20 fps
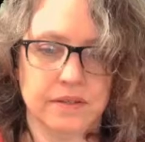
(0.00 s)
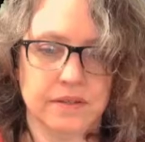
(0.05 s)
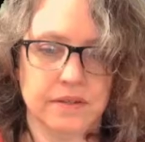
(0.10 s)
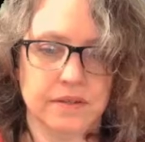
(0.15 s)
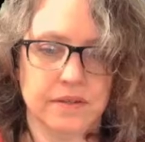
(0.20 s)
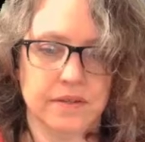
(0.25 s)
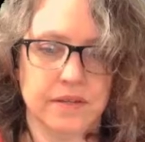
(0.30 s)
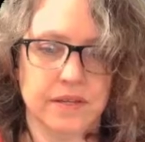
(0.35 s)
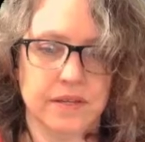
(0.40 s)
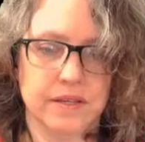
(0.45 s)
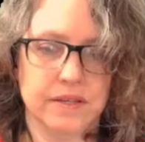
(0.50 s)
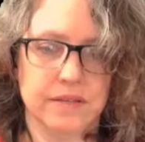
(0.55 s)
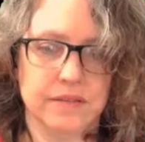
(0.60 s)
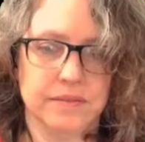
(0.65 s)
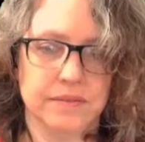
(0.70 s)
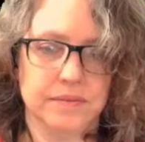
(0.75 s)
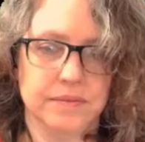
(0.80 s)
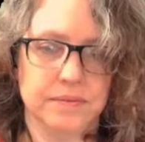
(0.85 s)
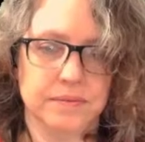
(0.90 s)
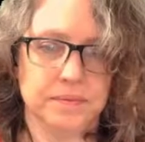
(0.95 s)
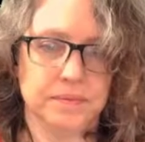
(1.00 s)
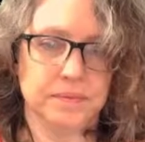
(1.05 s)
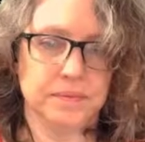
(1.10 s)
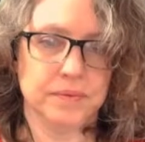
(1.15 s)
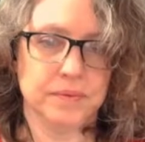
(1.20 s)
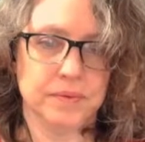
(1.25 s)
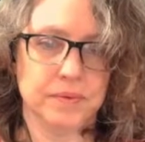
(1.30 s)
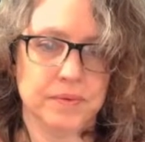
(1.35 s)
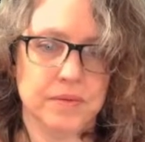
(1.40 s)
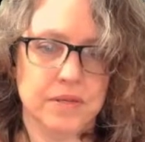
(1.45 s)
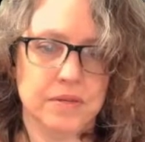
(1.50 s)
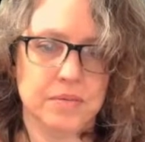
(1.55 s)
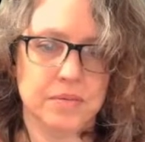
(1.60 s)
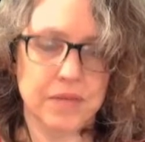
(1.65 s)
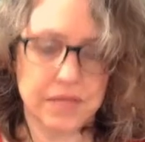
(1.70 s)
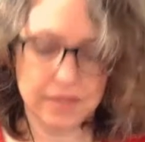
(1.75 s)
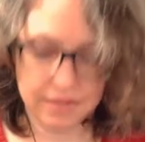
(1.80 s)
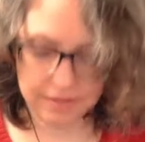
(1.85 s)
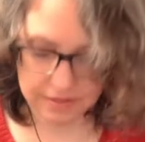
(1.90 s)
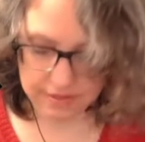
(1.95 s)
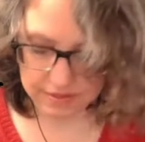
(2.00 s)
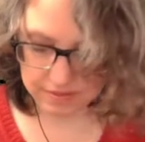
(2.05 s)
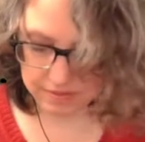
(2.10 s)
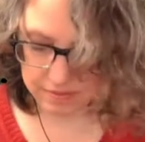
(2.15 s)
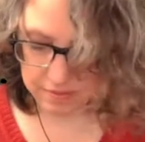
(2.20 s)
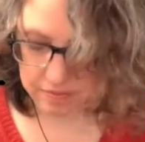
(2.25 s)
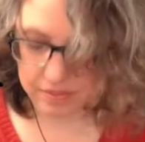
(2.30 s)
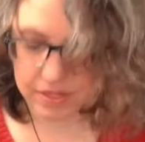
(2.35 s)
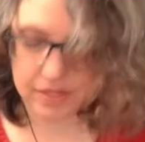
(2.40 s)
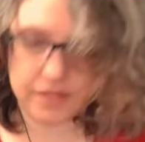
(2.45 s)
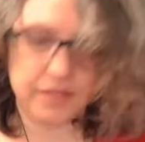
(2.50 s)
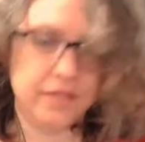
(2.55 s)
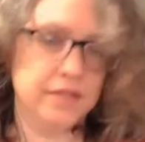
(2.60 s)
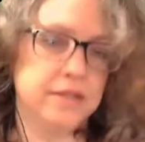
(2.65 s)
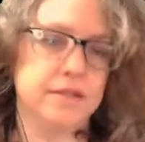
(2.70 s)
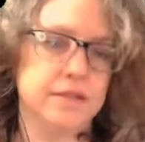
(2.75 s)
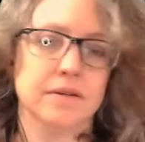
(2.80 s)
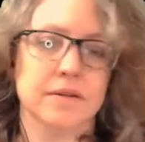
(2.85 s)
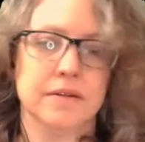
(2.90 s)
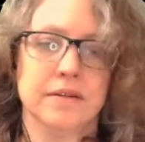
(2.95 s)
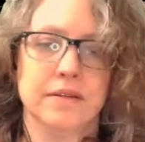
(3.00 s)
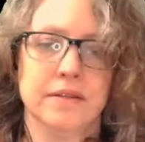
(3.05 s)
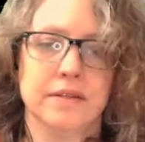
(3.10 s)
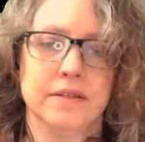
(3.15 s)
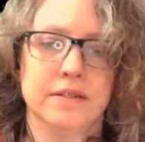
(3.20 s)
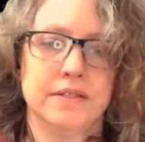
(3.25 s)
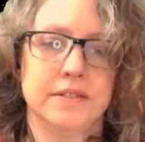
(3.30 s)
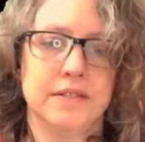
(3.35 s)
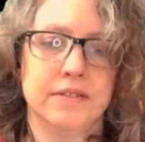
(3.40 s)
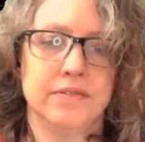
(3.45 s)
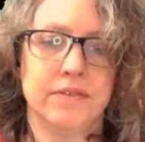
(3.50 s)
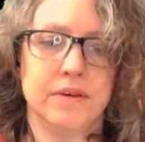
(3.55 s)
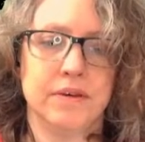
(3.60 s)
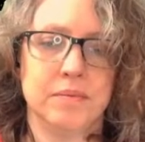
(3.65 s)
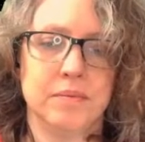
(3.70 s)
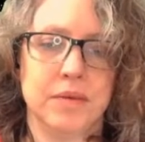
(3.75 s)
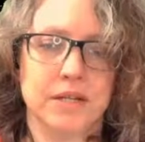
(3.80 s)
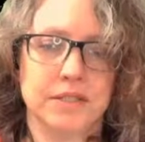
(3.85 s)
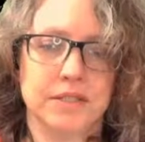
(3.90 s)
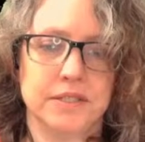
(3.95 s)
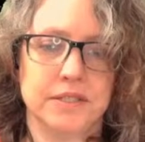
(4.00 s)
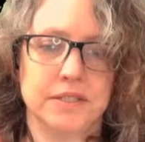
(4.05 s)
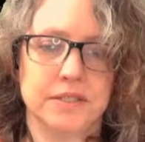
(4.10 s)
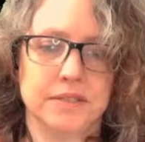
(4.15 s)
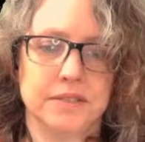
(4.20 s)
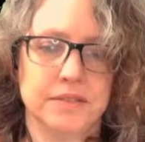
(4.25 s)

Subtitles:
Okay, we can make a decent body here. Let's see if I botch it.